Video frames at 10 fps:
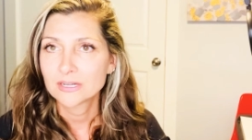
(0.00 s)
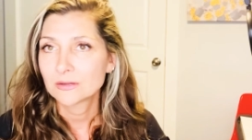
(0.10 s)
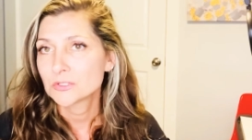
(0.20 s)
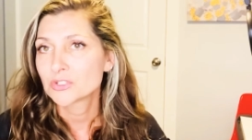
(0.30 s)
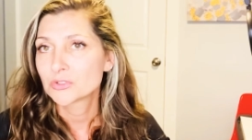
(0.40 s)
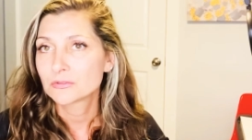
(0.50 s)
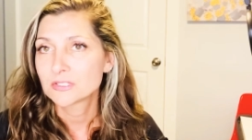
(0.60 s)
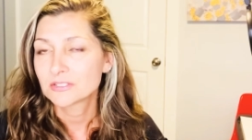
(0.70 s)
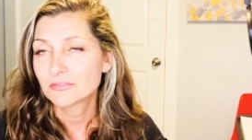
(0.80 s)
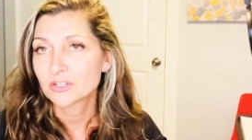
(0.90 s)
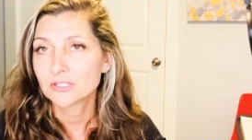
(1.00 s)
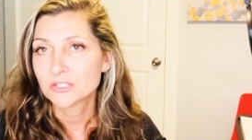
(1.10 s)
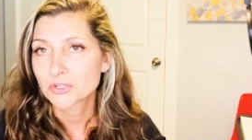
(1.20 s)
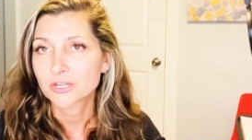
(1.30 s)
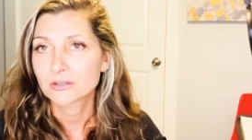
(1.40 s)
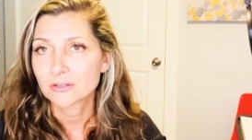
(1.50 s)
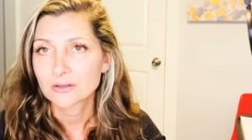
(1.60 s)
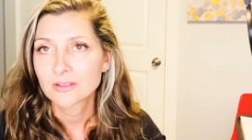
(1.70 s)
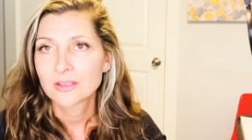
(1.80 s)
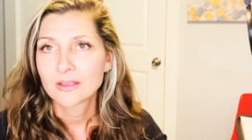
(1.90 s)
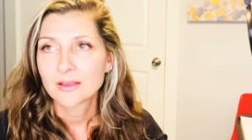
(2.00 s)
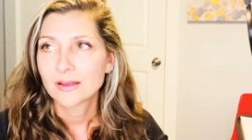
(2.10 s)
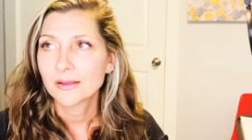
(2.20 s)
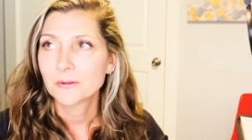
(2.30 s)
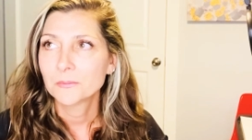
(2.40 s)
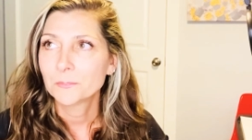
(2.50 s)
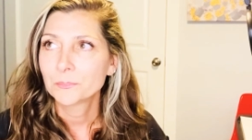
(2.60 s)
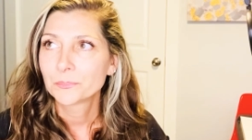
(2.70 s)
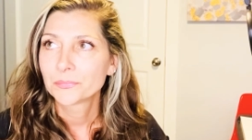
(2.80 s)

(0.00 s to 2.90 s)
I was severely triggered. And